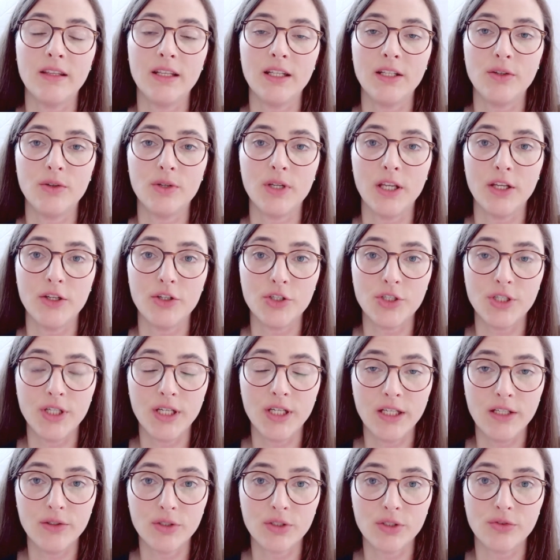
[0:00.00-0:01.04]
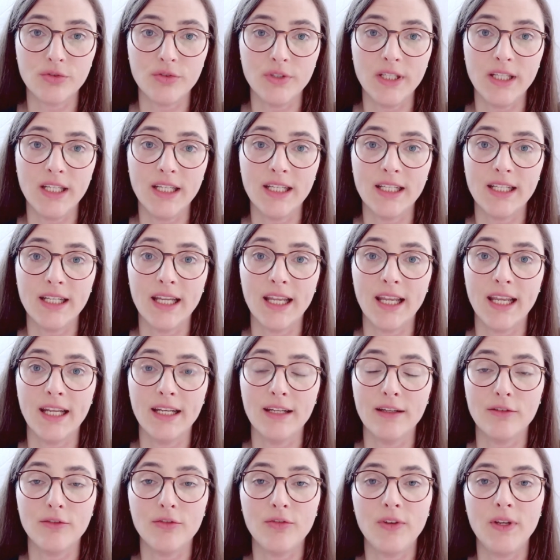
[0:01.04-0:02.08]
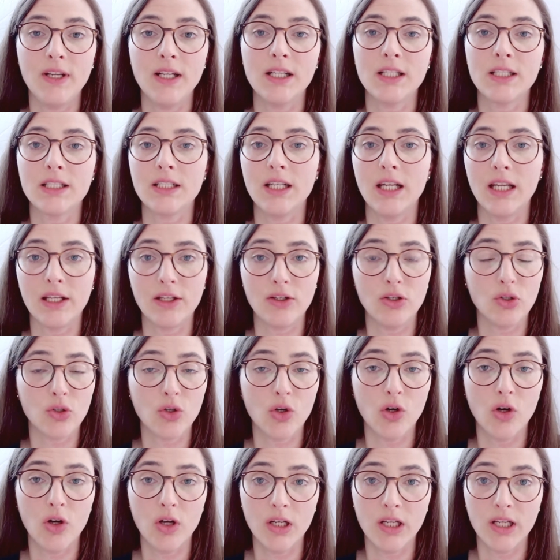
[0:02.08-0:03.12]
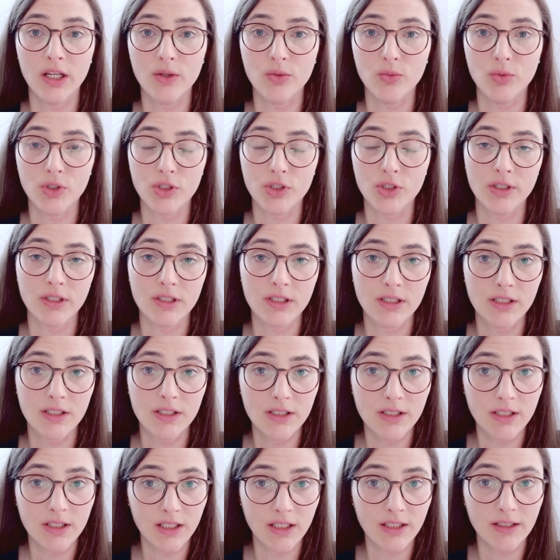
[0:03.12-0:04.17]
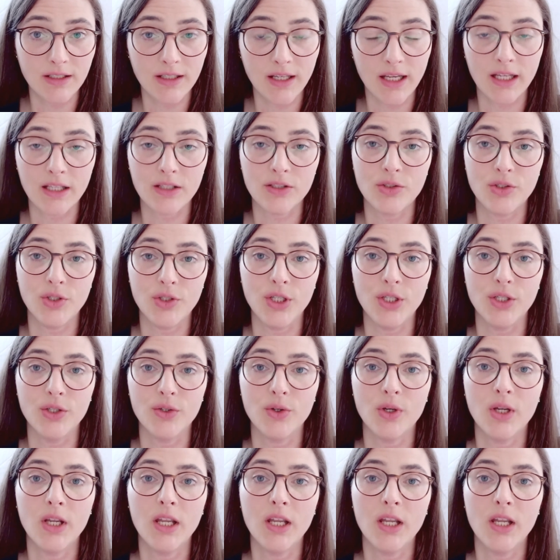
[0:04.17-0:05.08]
that you can share your screen and it feels like your colleague would just sit next to you